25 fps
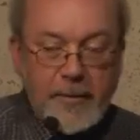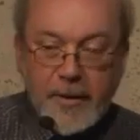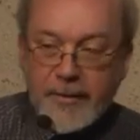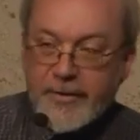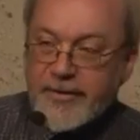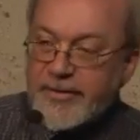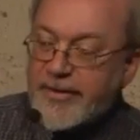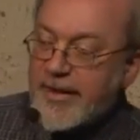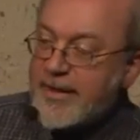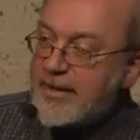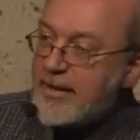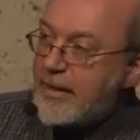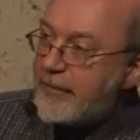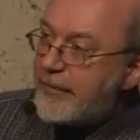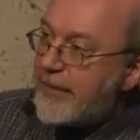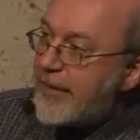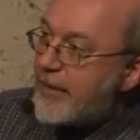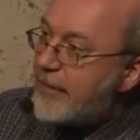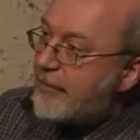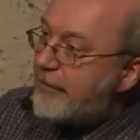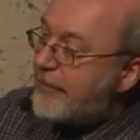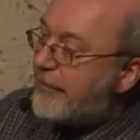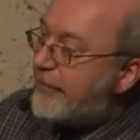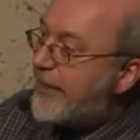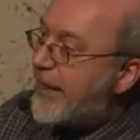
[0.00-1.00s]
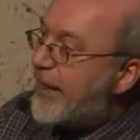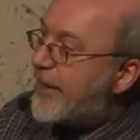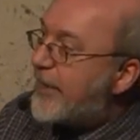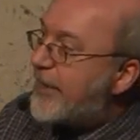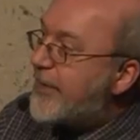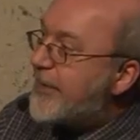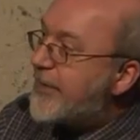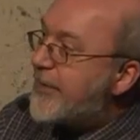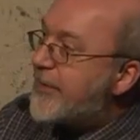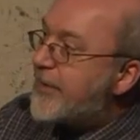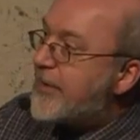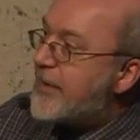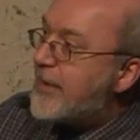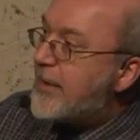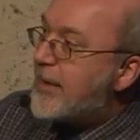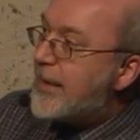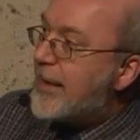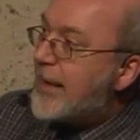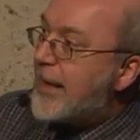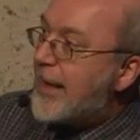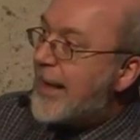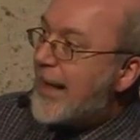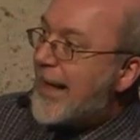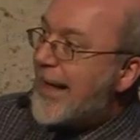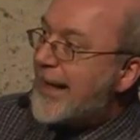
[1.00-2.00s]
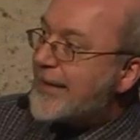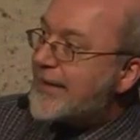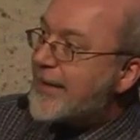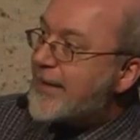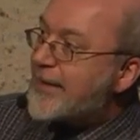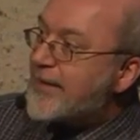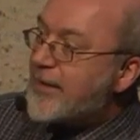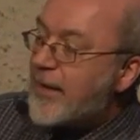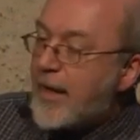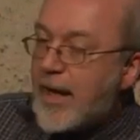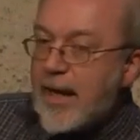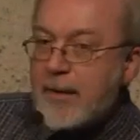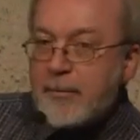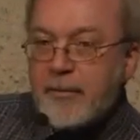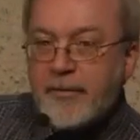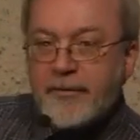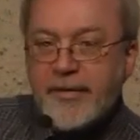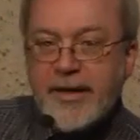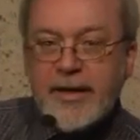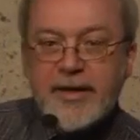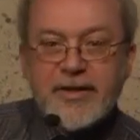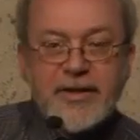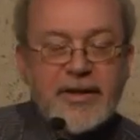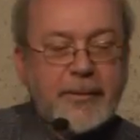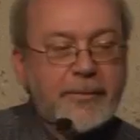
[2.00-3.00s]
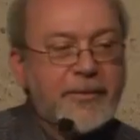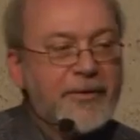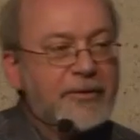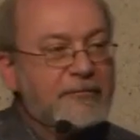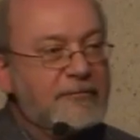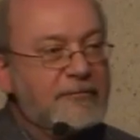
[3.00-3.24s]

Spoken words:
most significant figures at the time of Egypt's